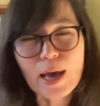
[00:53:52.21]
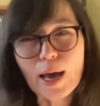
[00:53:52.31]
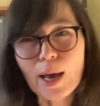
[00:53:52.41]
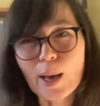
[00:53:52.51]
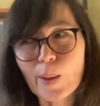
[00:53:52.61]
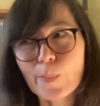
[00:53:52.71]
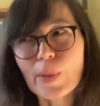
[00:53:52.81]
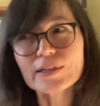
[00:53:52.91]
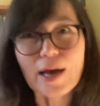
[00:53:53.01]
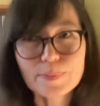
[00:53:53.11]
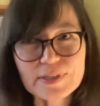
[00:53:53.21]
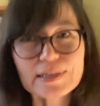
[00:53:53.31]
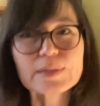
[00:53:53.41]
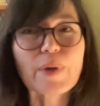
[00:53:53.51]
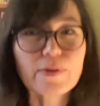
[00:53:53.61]

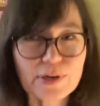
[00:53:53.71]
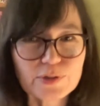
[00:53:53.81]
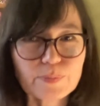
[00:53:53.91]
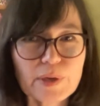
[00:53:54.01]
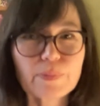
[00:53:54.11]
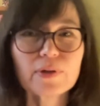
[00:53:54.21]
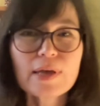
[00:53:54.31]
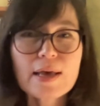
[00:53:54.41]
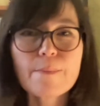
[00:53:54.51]
adoptees, biracial people,